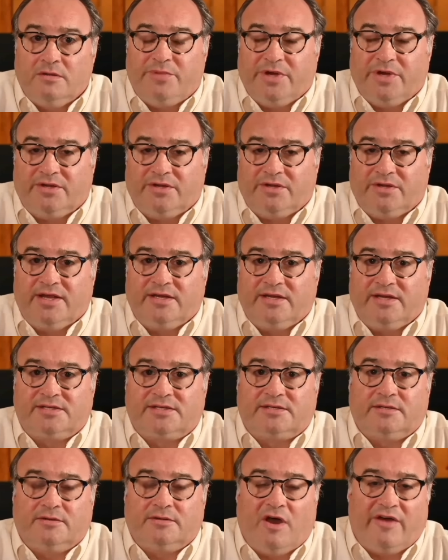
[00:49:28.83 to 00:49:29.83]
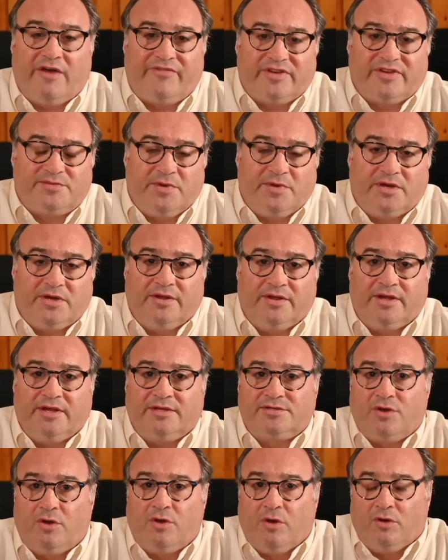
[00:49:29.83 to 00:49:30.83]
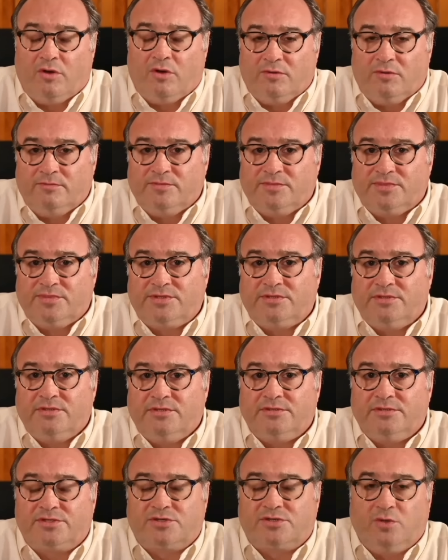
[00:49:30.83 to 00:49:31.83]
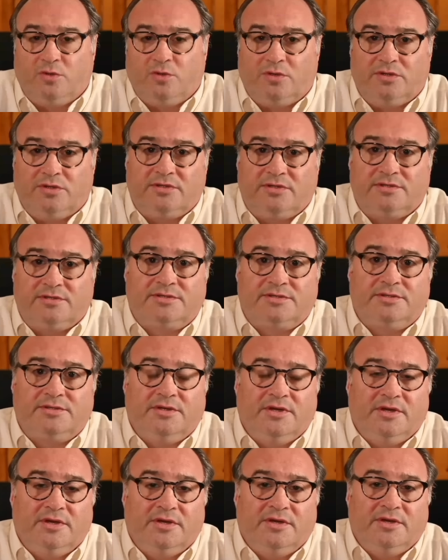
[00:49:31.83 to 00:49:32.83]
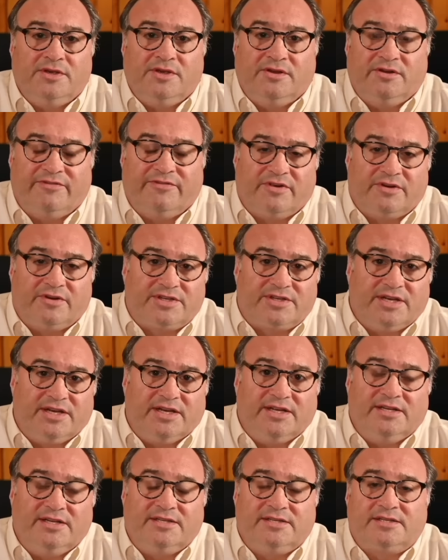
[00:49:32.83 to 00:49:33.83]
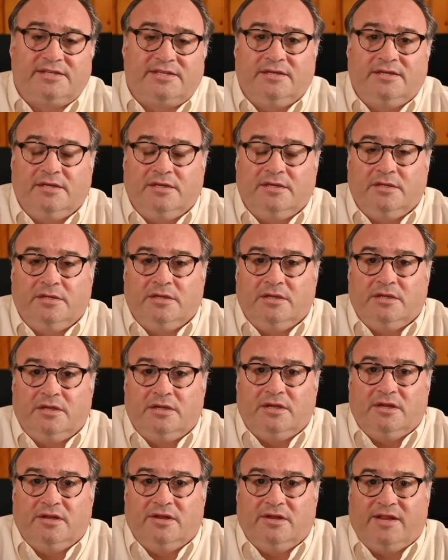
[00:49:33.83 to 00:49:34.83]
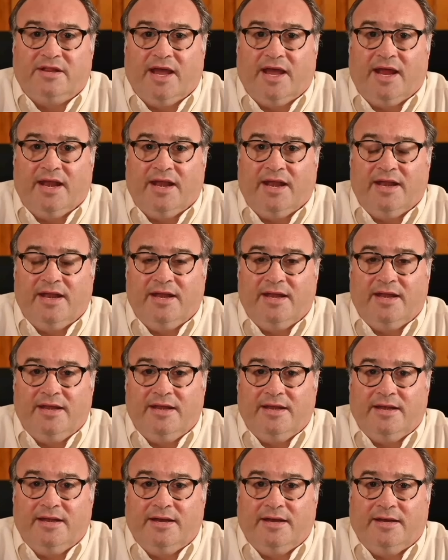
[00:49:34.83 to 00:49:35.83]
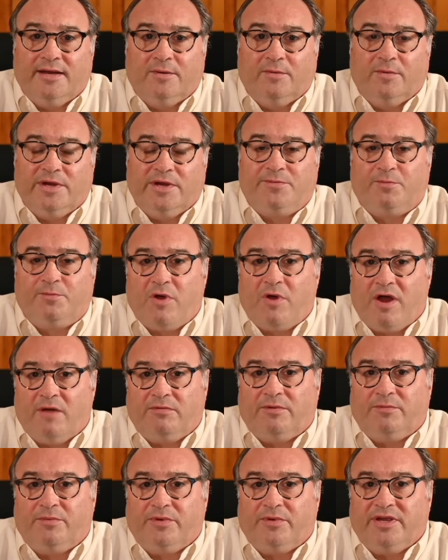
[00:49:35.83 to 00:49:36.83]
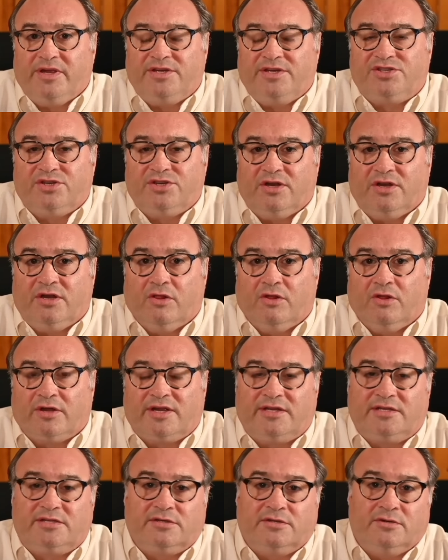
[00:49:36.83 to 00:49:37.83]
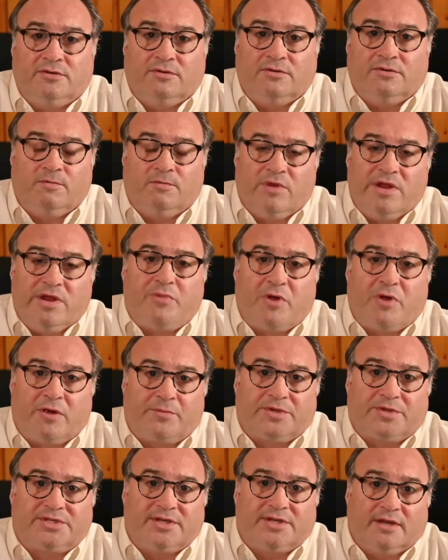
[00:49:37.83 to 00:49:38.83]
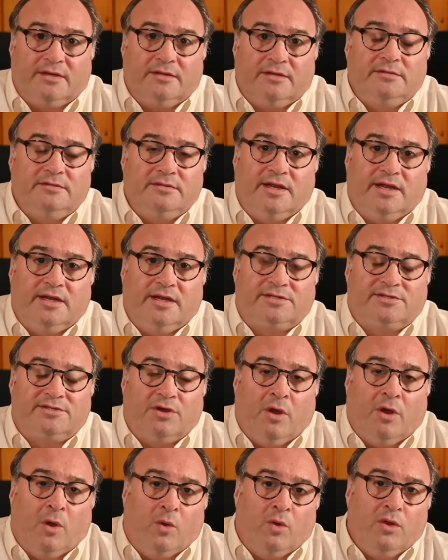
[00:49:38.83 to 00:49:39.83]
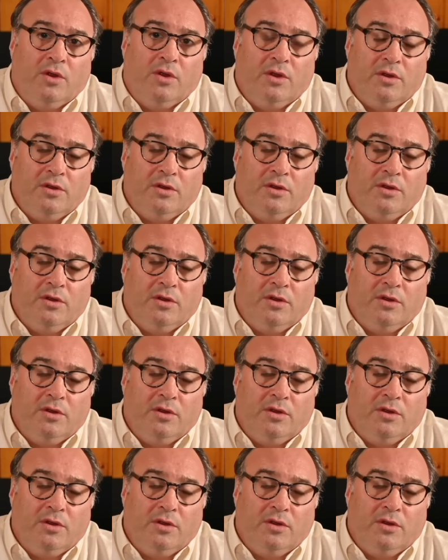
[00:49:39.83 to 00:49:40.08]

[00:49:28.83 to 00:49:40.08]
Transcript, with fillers: buildings, office buildings, homes, schools, universities that uh, we probably should look to repurposing. And so